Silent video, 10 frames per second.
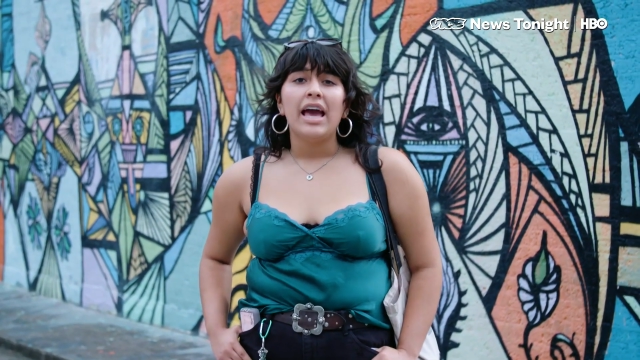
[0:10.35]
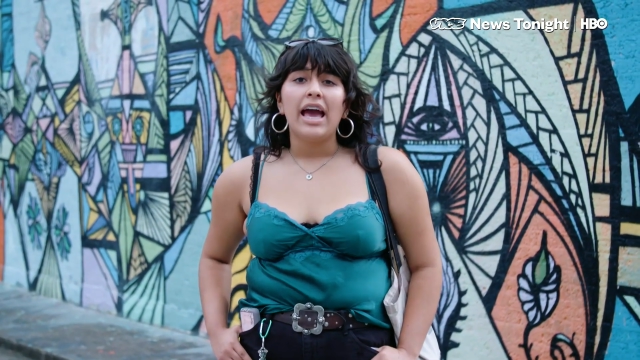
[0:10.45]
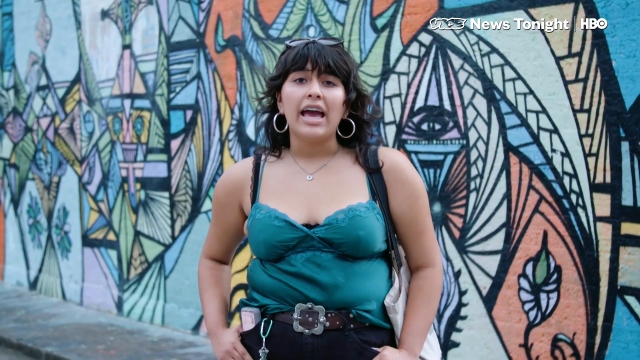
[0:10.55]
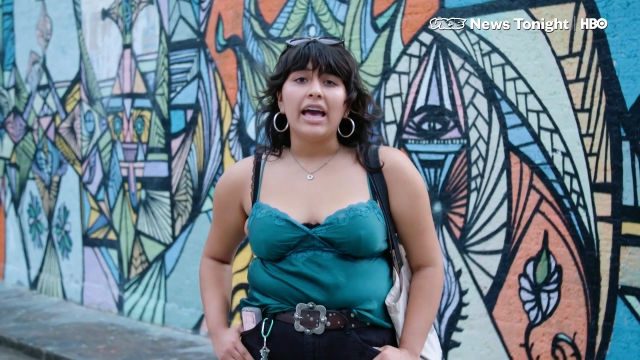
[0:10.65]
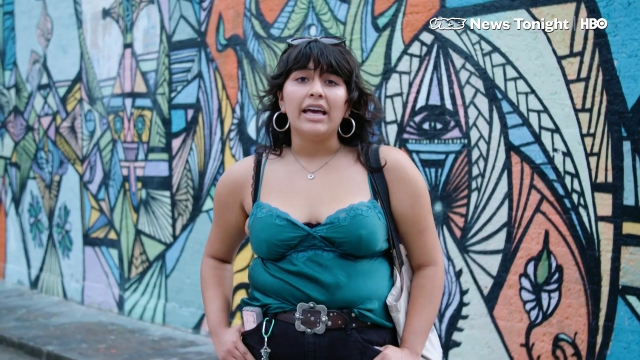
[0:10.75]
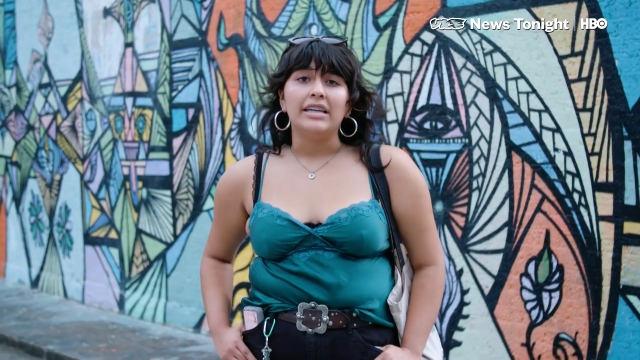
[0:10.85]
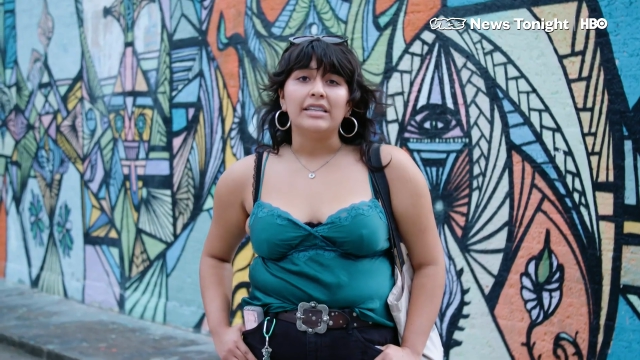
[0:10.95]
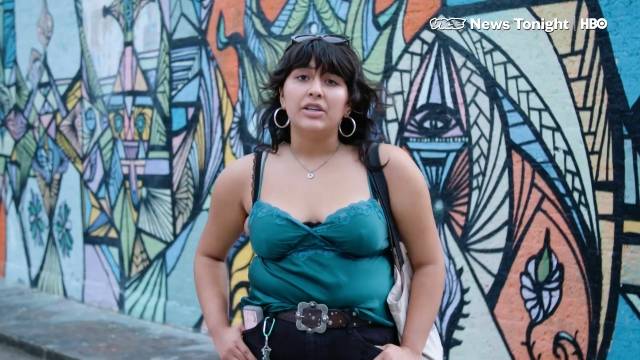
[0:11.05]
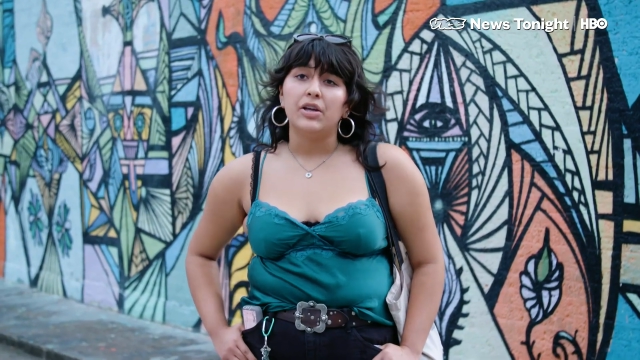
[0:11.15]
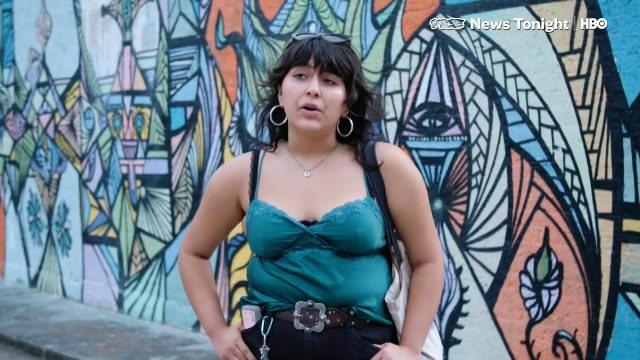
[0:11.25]

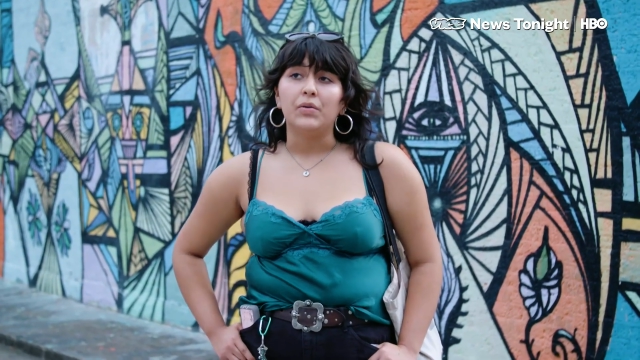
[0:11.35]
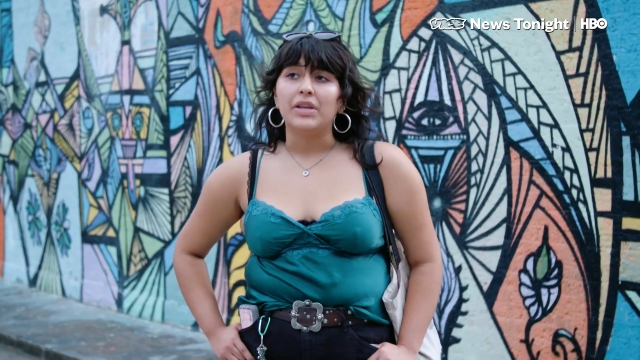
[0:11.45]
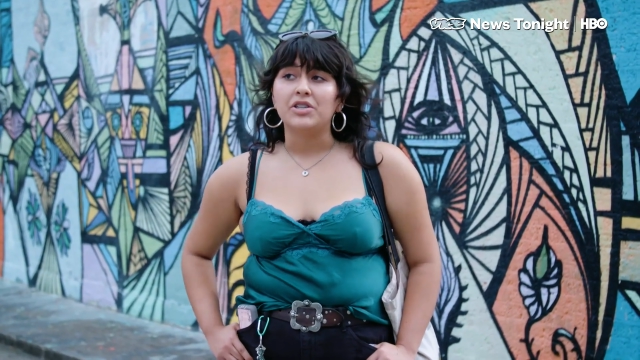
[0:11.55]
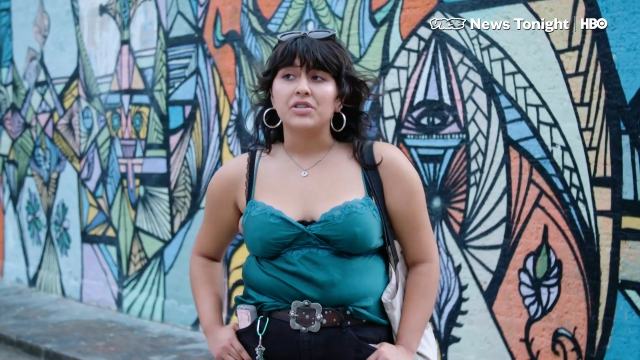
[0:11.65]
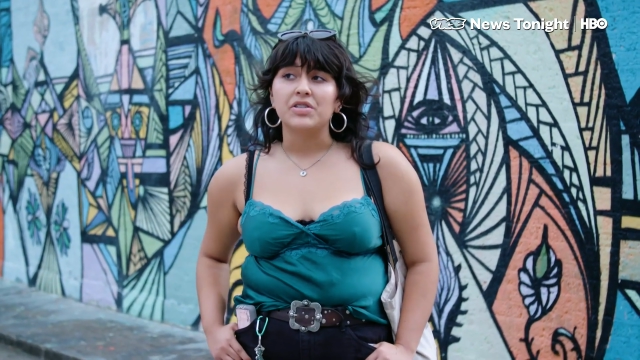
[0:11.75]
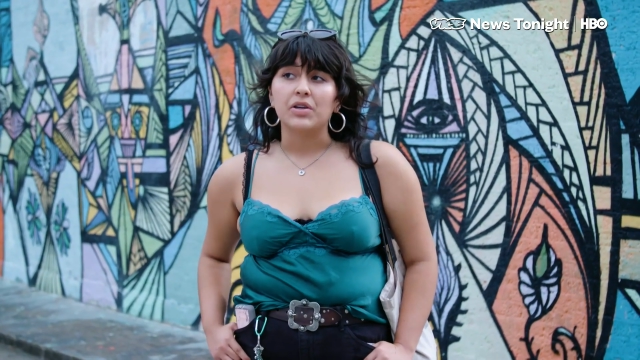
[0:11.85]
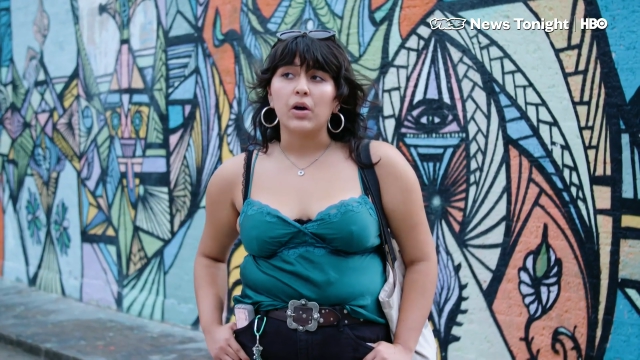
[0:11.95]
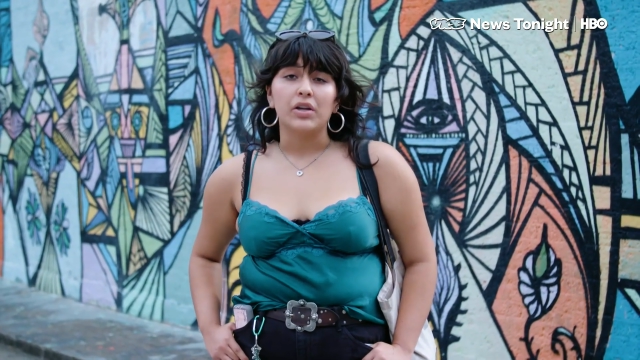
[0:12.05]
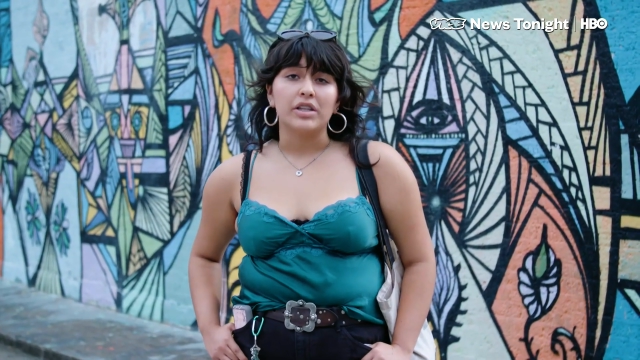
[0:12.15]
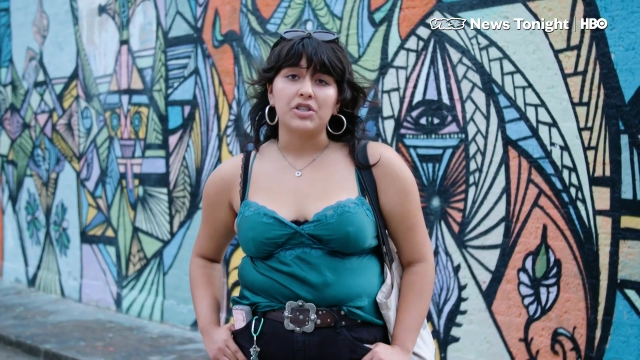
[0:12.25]
and you know, that's just the
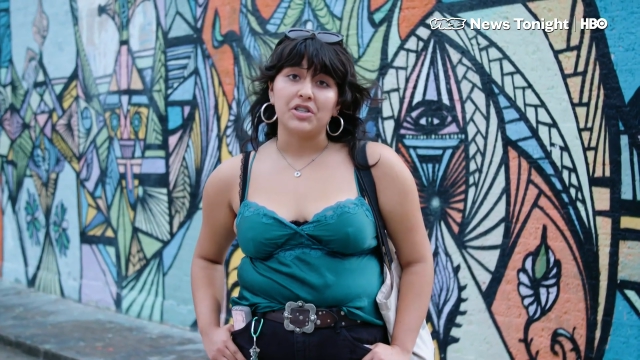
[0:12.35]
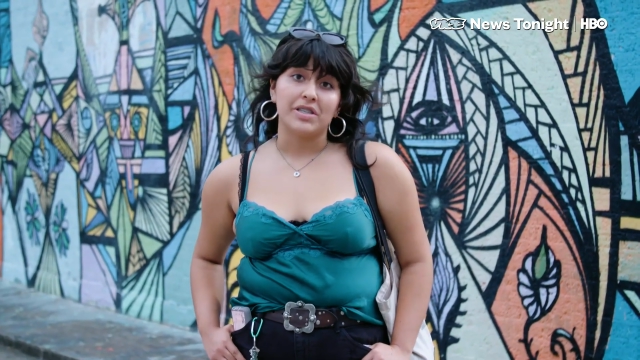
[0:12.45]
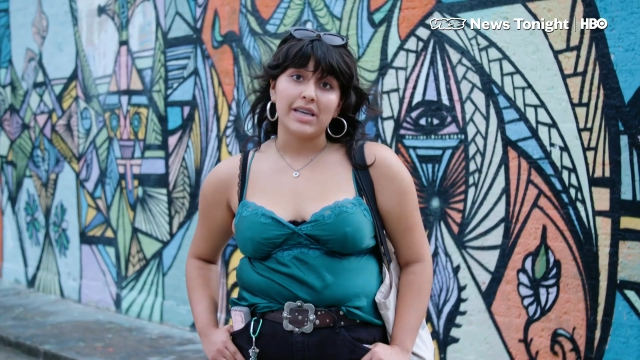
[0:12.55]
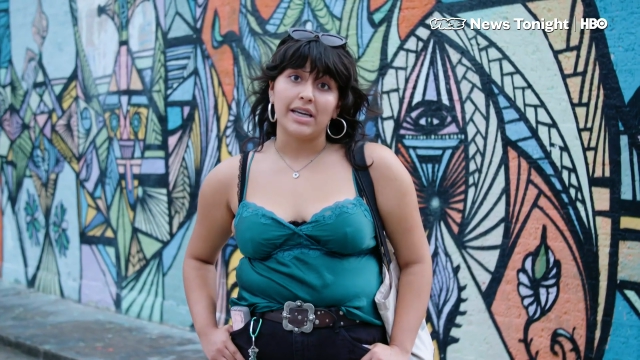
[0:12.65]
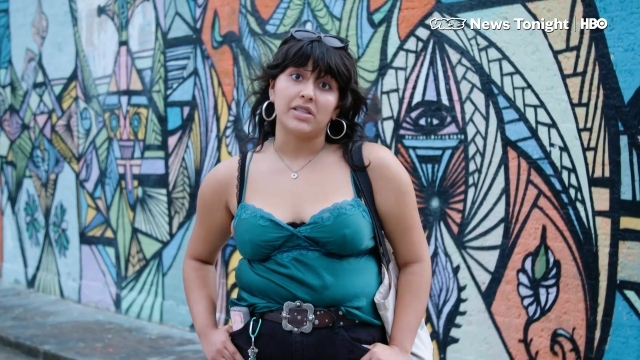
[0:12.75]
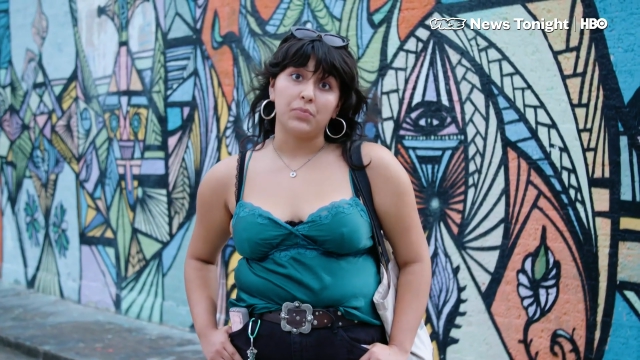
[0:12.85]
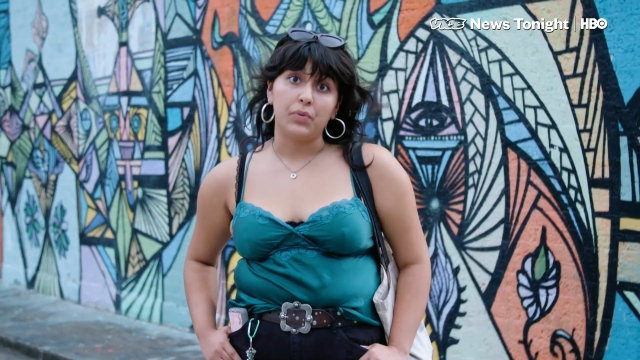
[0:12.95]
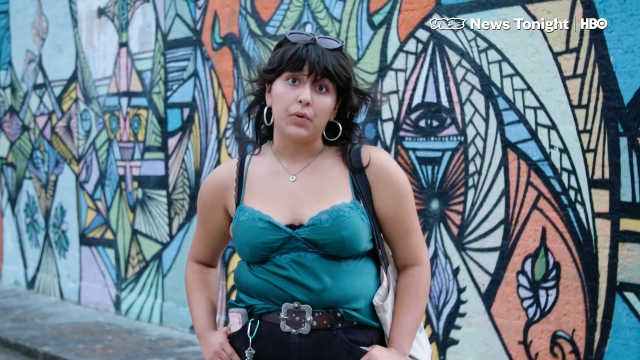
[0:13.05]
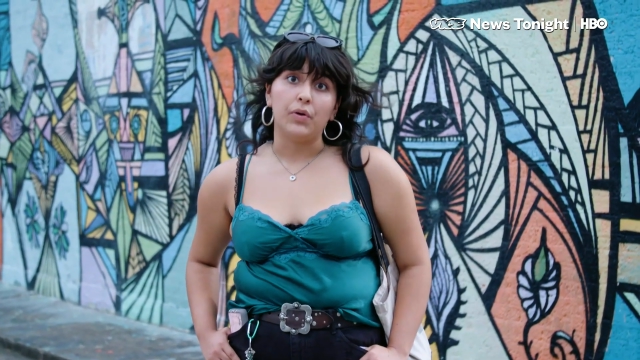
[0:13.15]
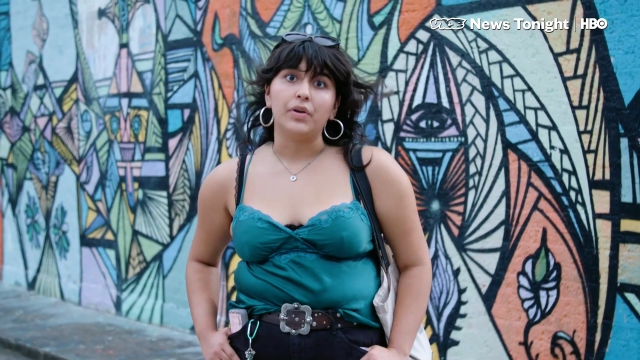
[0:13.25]
card that she decided to
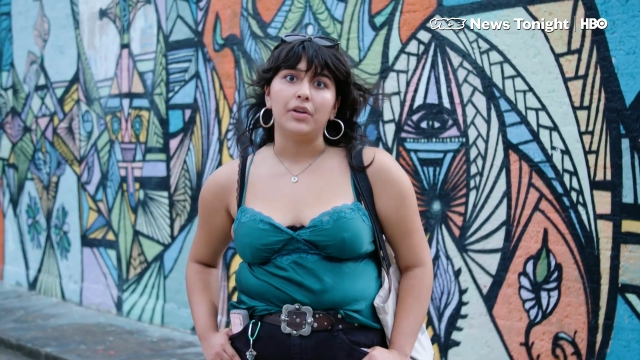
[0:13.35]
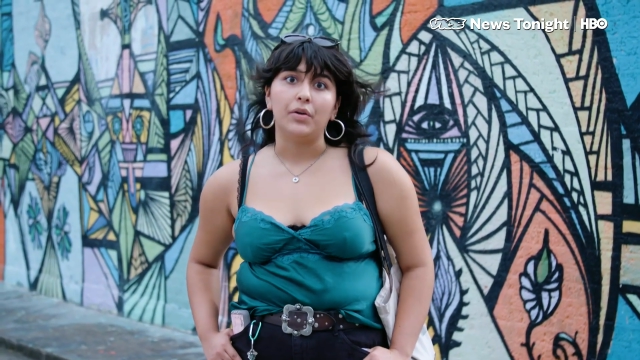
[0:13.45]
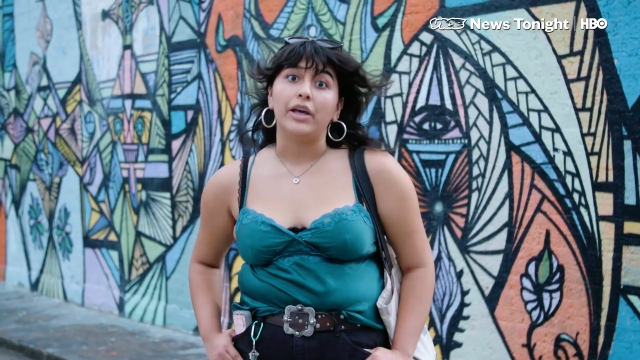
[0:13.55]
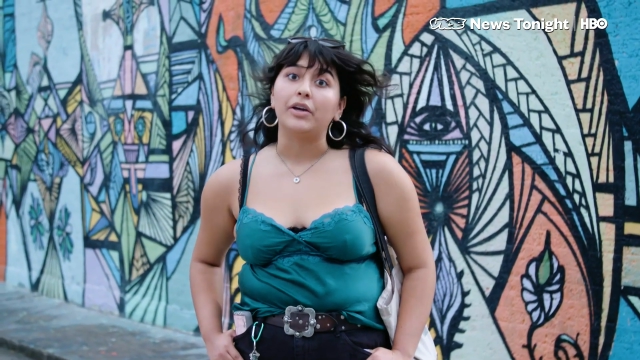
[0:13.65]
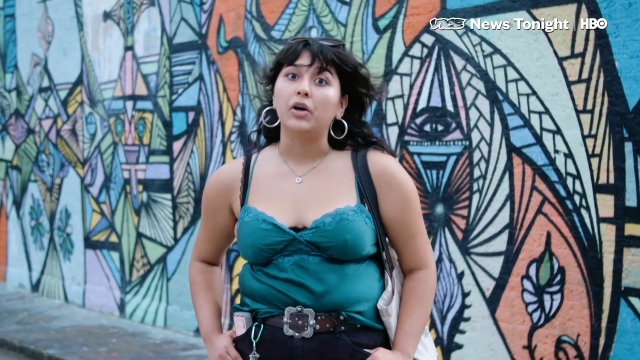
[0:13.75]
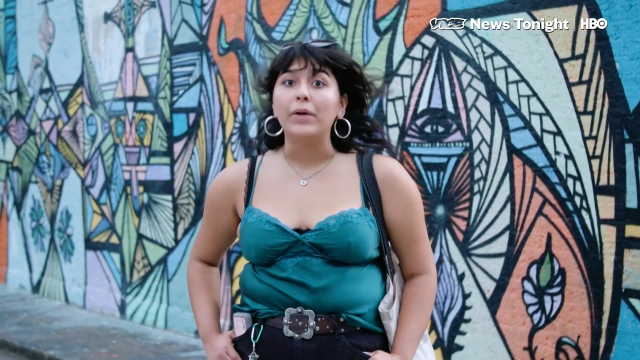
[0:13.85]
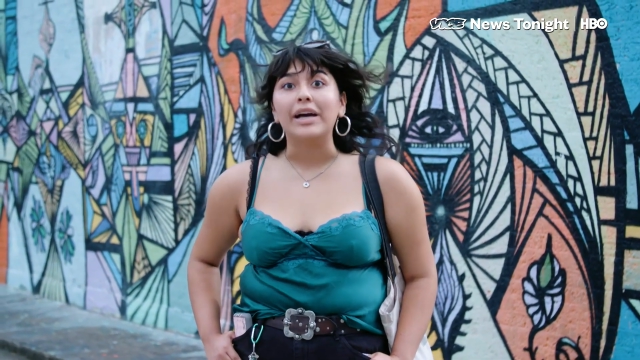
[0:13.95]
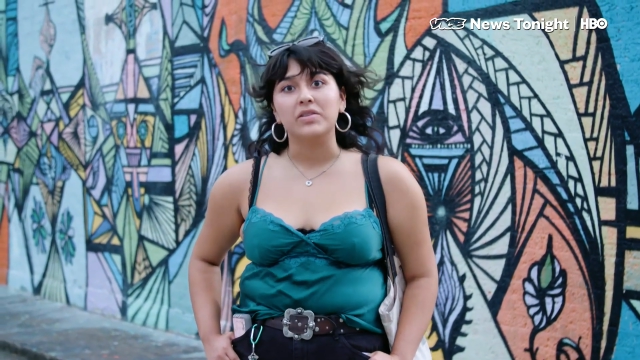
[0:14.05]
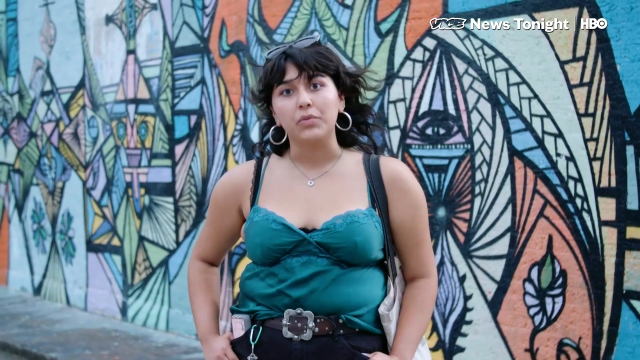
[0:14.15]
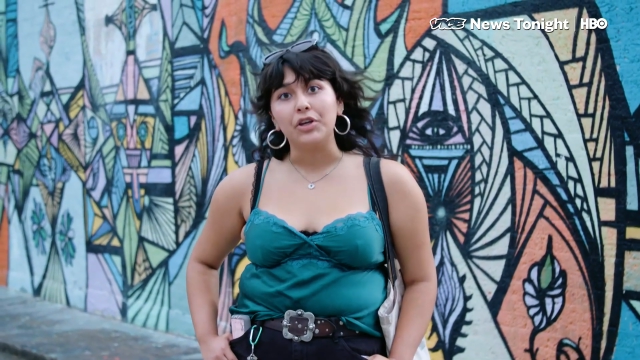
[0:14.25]
pull, you know, like go back
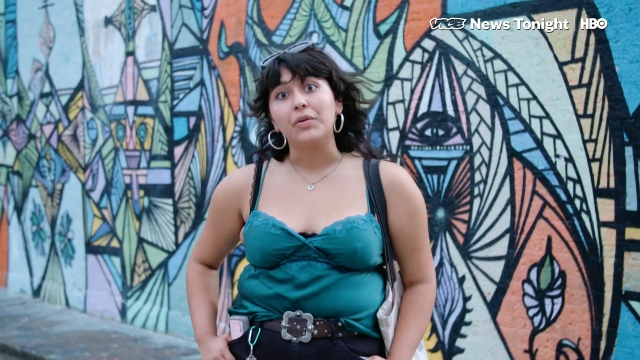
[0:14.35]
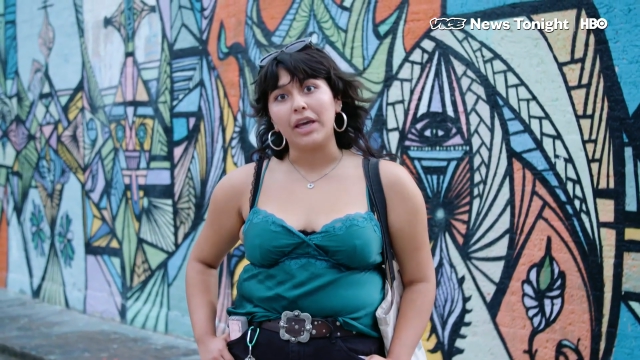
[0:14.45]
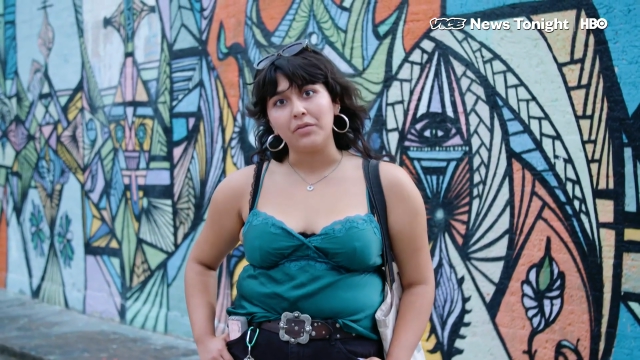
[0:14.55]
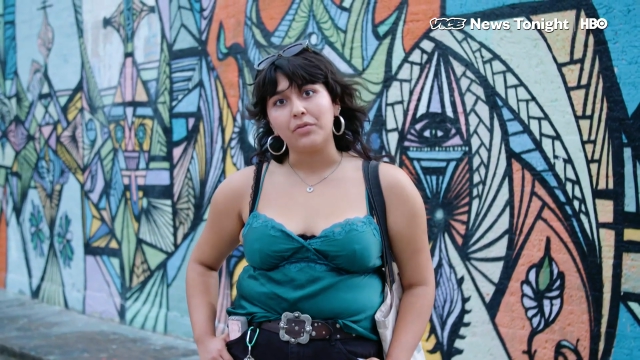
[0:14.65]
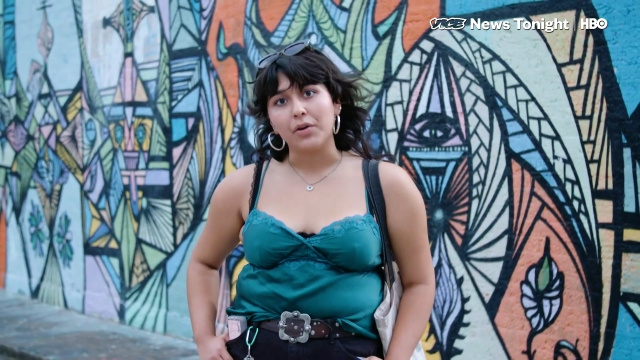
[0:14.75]
to where you came